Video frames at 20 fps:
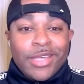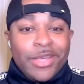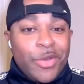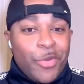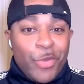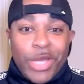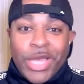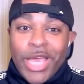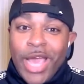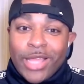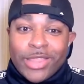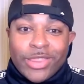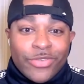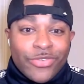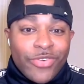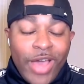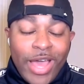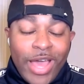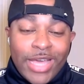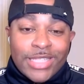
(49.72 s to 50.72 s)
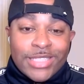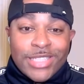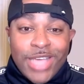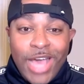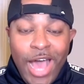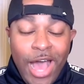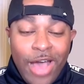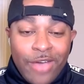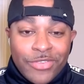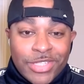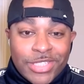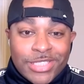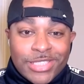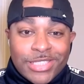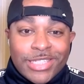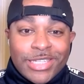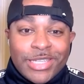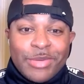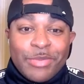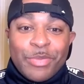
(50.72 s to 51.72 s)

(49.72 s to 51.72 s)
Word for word: we got the fights, obviously,